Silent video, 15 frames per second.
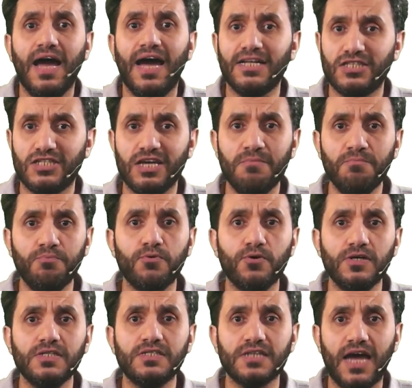At some
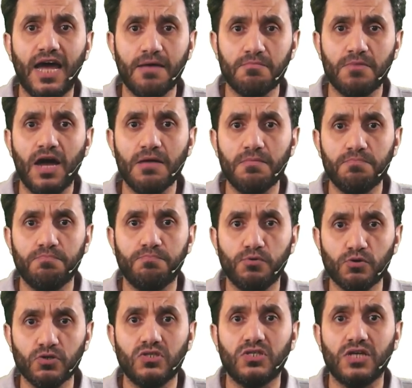point, I might
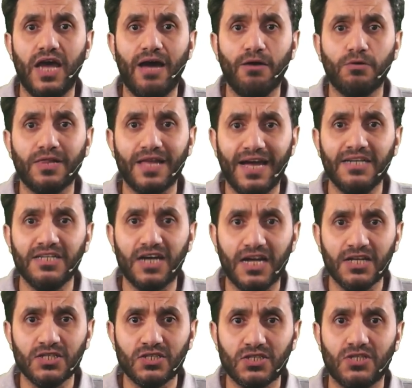post outline
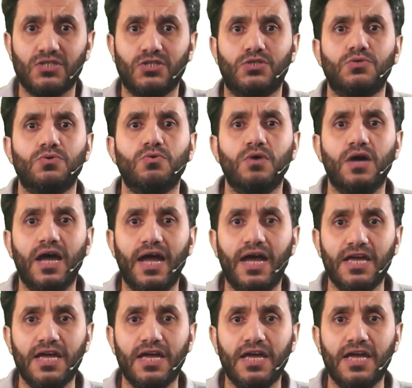answers to